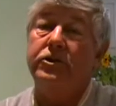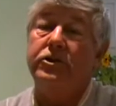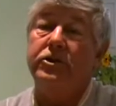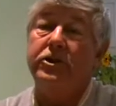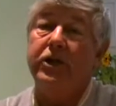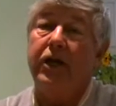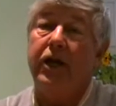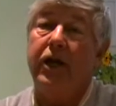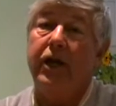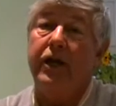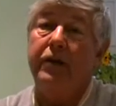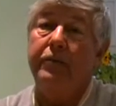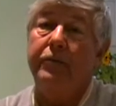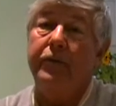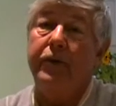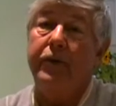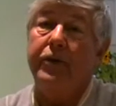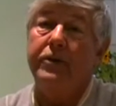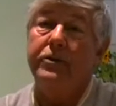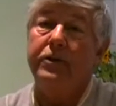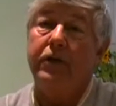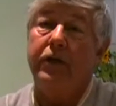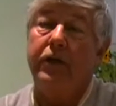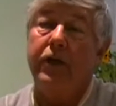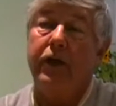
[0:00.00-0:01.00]
It's a shame
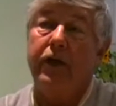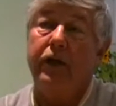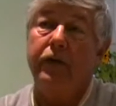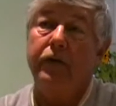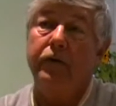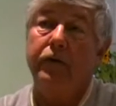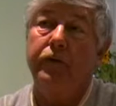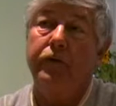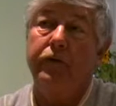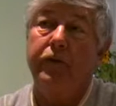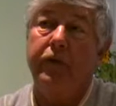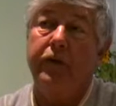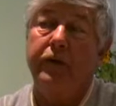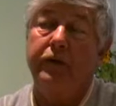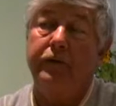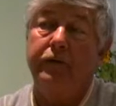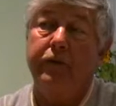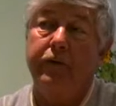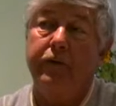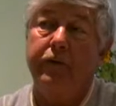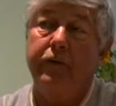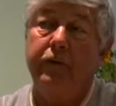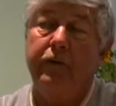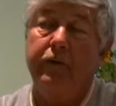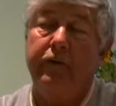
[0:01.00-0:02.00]
because I know
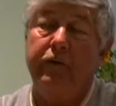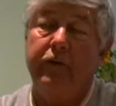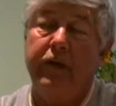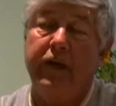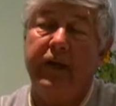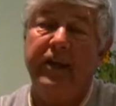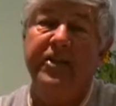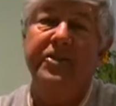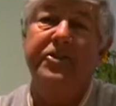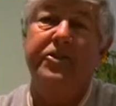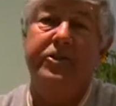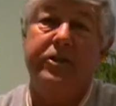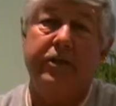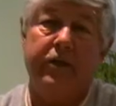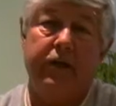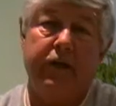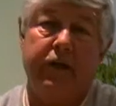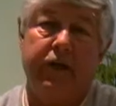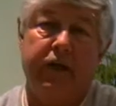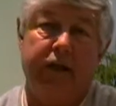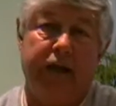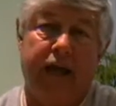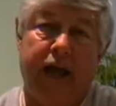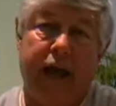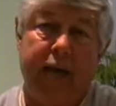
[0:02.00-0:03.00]
the
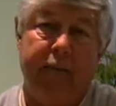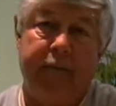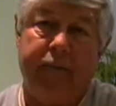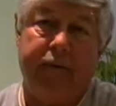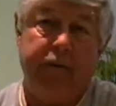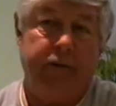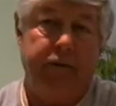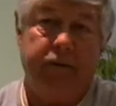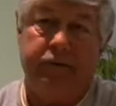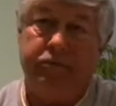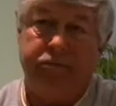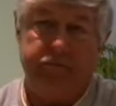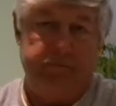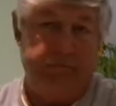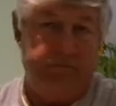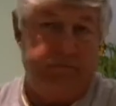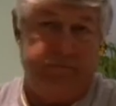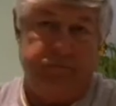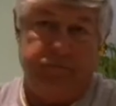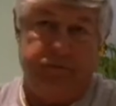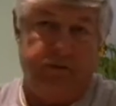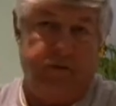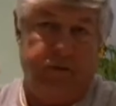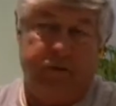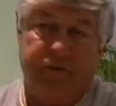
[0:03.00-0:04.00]
incident had happened.
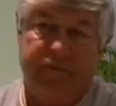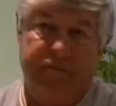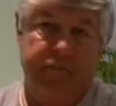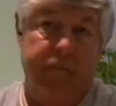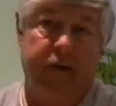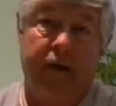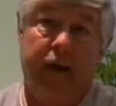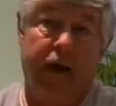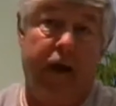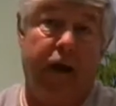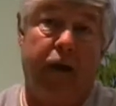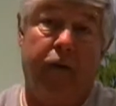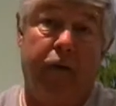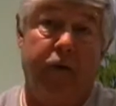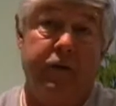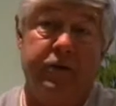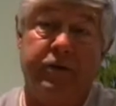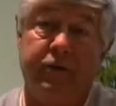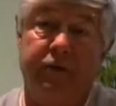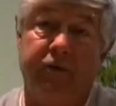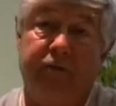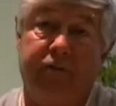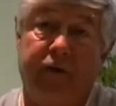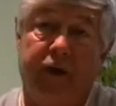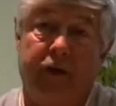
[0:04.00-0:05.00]
Not with me. I
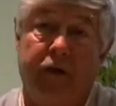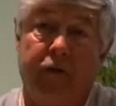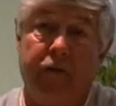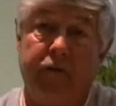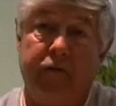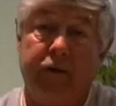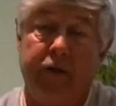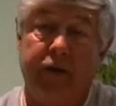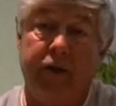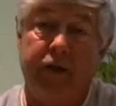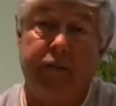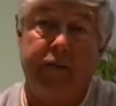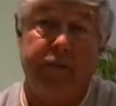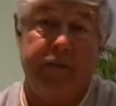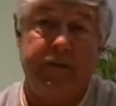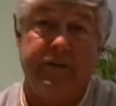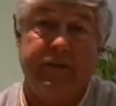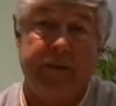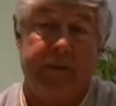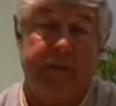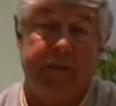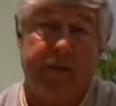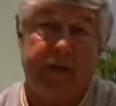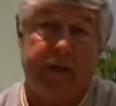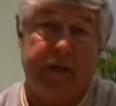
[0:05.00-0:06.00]
wasn't involved in it,
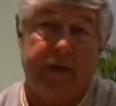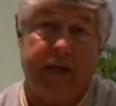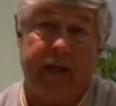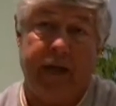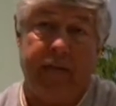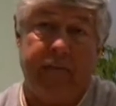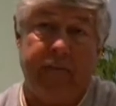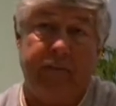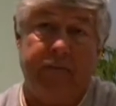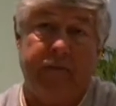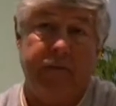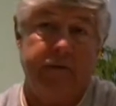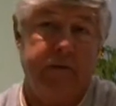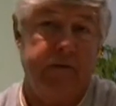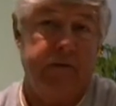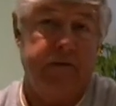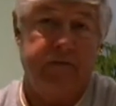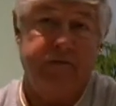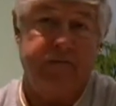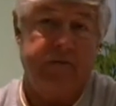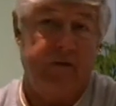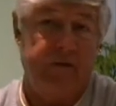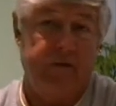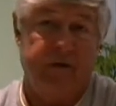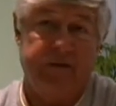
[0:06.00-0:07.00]
but something had happened
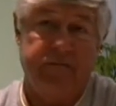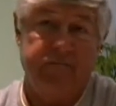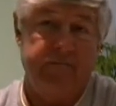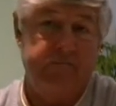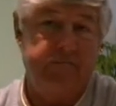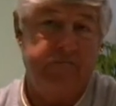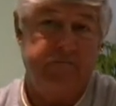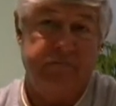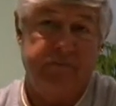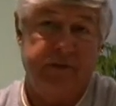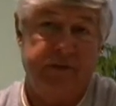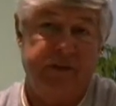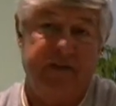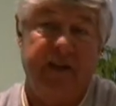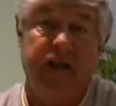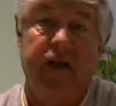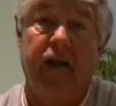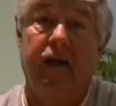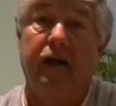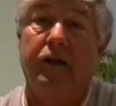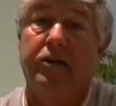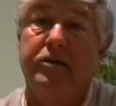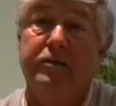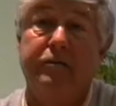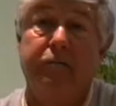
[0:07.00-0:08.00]
sort of like in
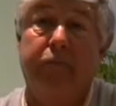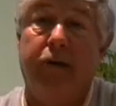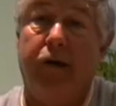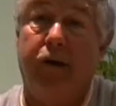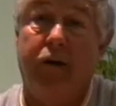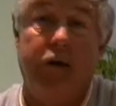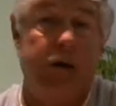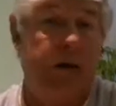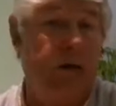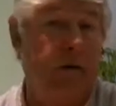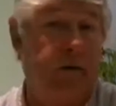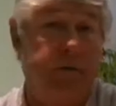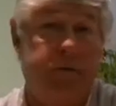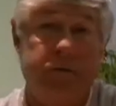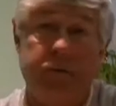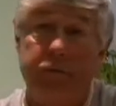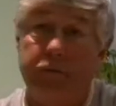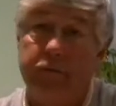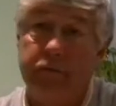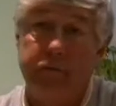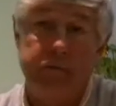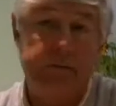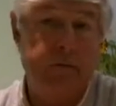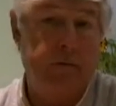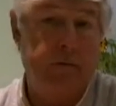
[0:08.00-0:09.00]
the last mile.